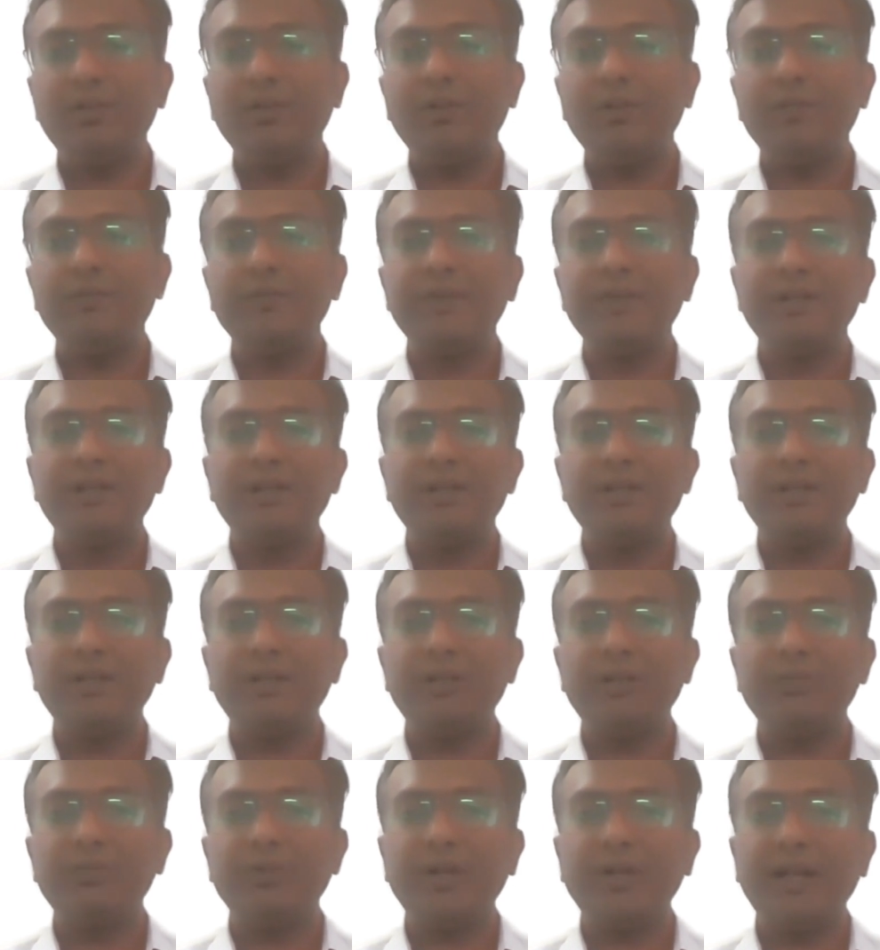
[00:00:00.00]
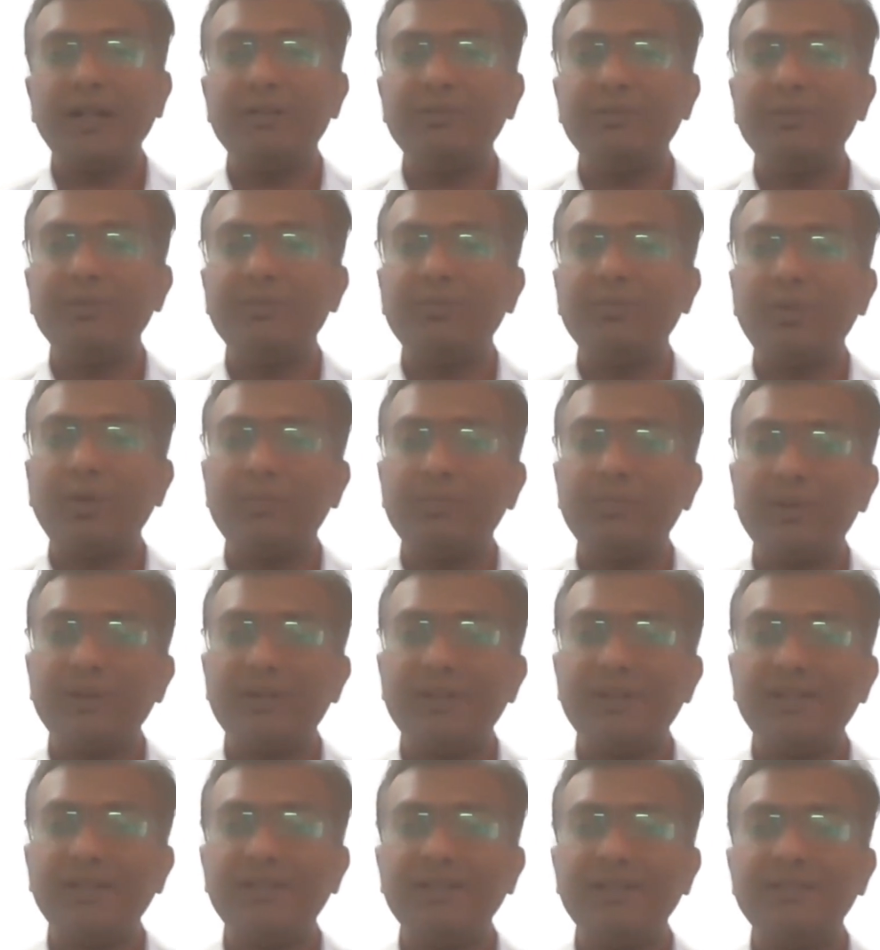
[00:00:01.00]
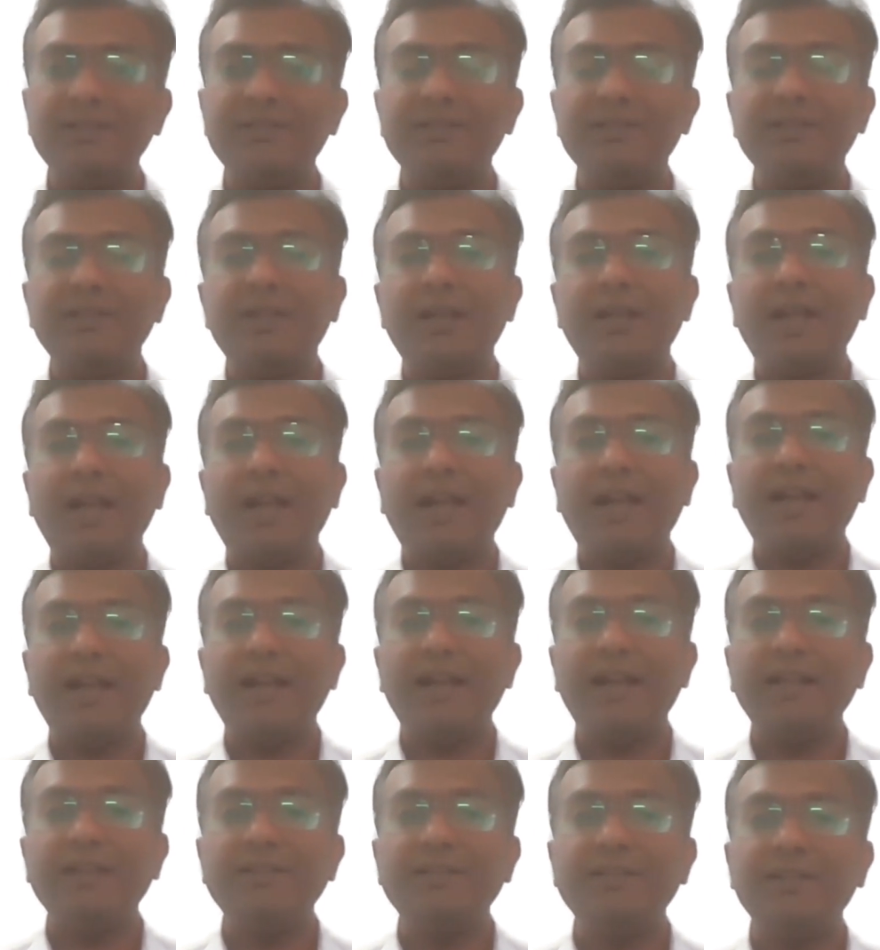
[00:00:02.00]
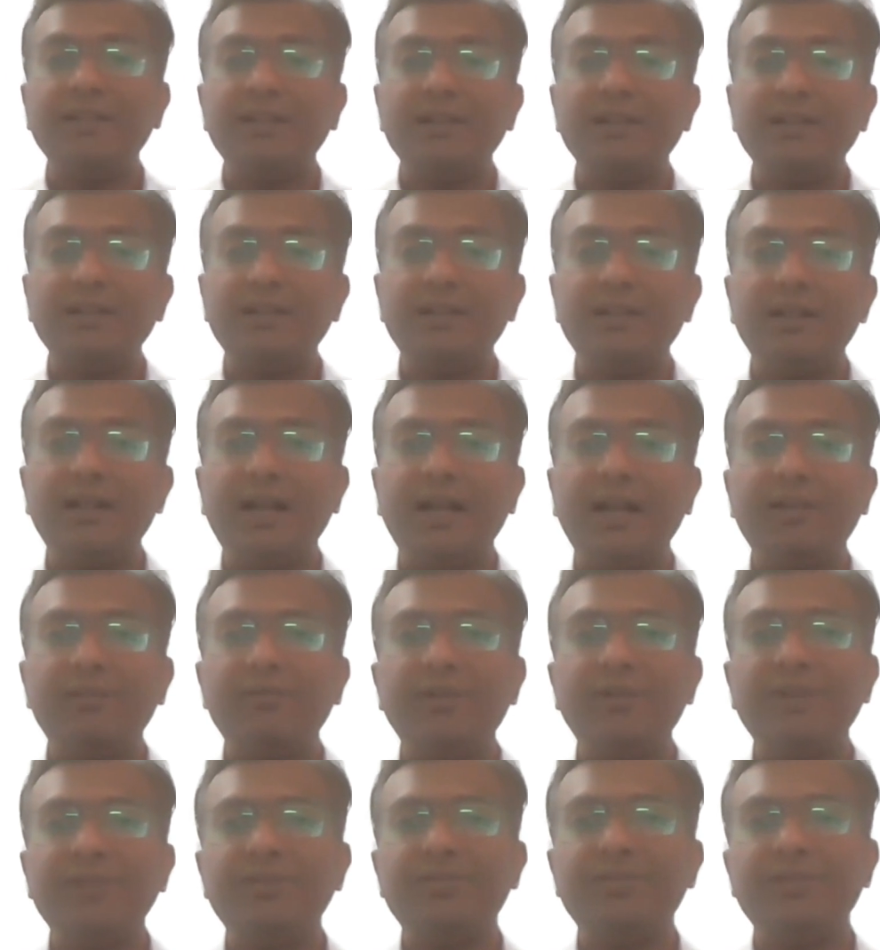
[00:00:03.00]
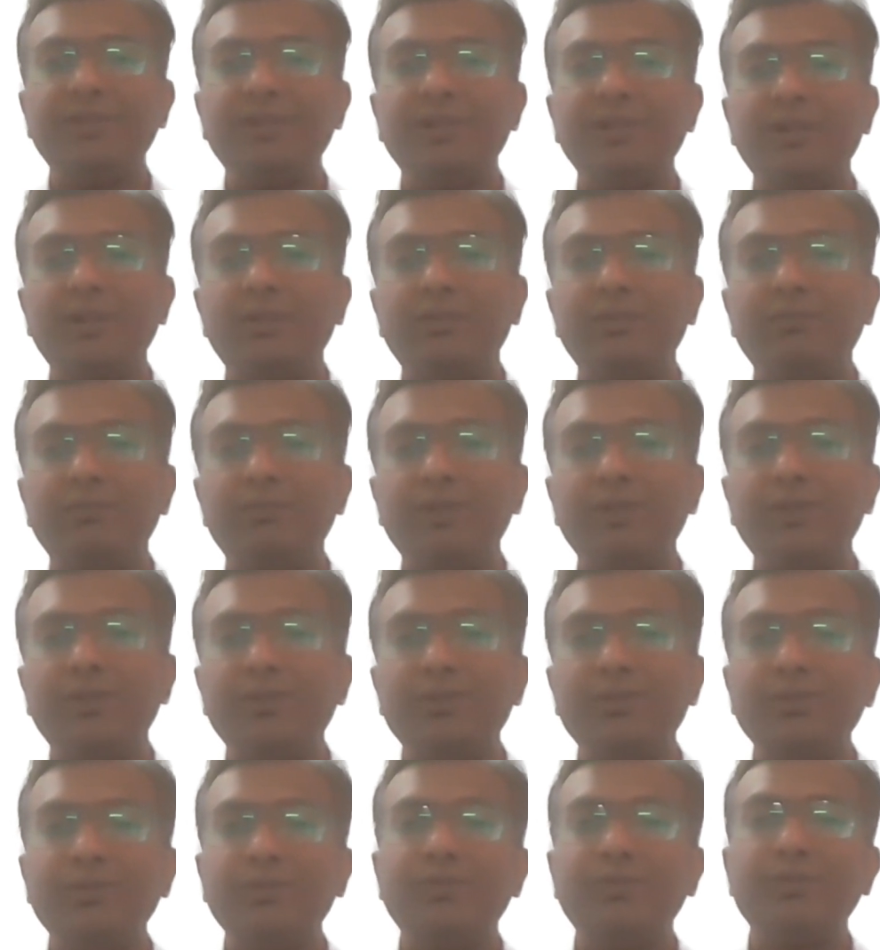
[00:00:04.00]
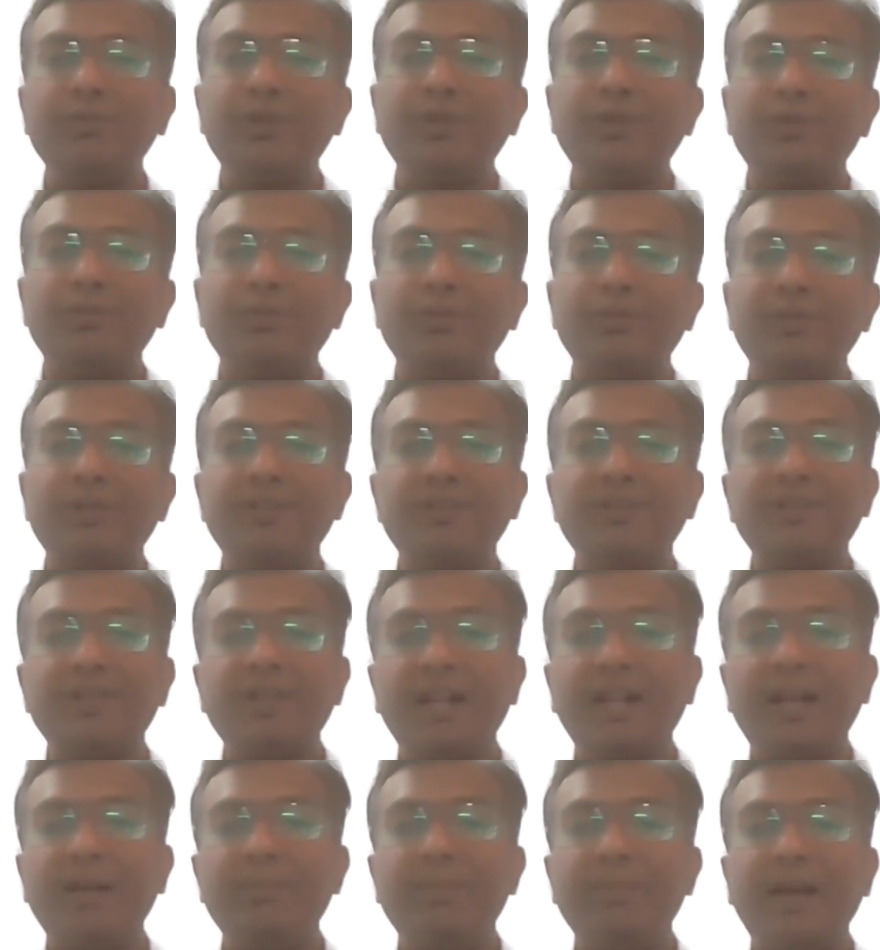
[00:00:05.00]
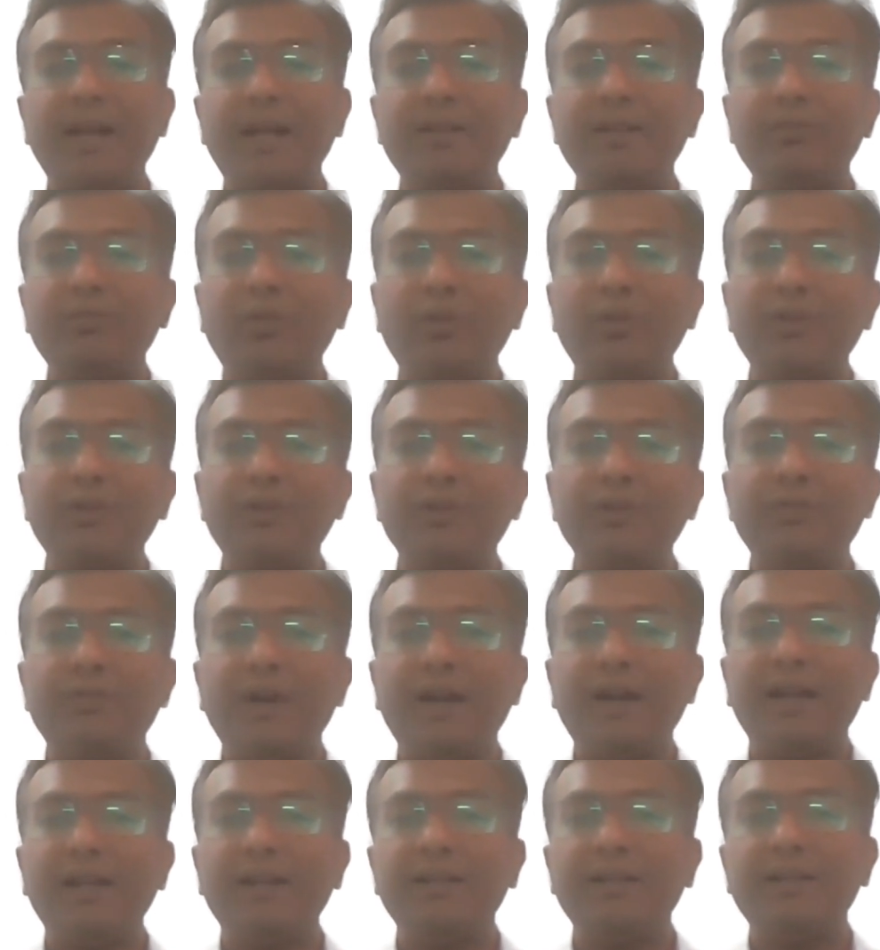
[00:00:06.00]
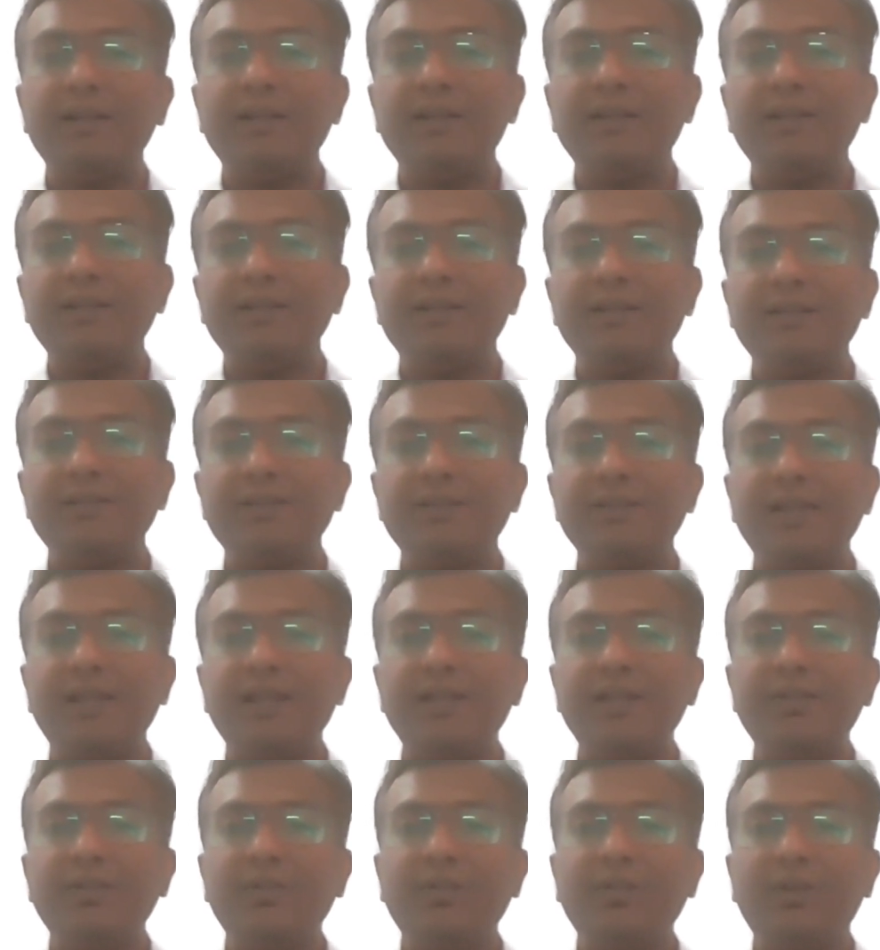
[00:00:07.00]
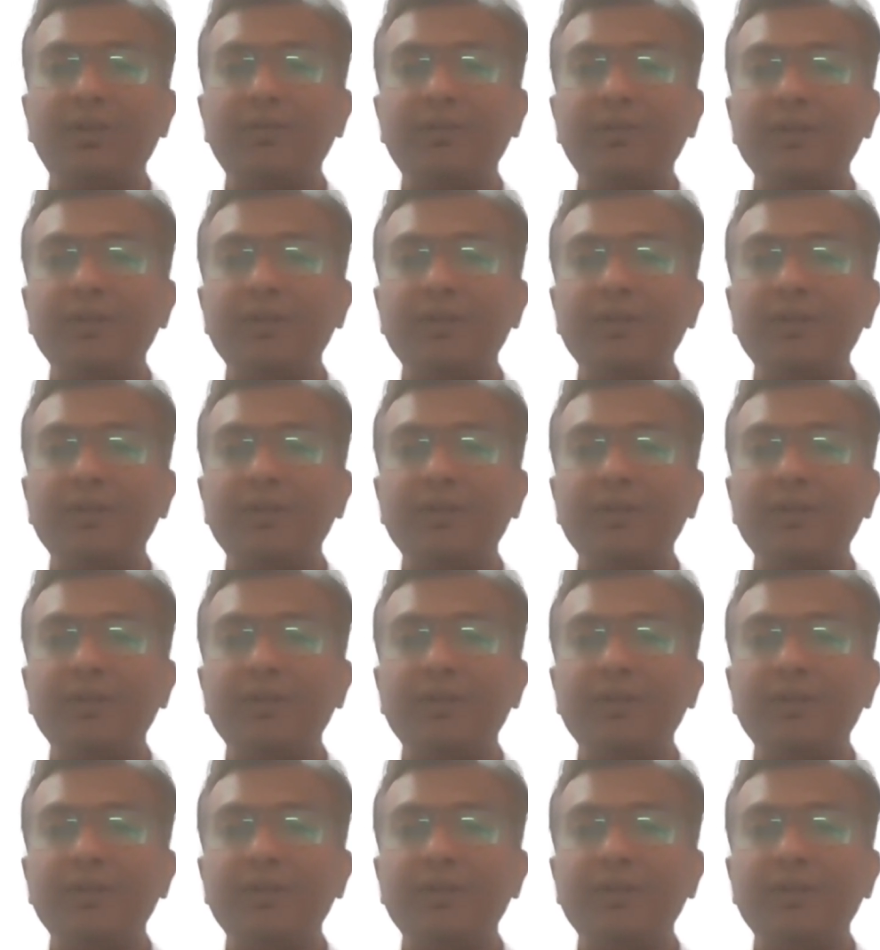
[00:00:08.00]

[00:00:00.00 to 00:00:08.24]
of thermodynamic properties as the language we use to describe and quantify the state of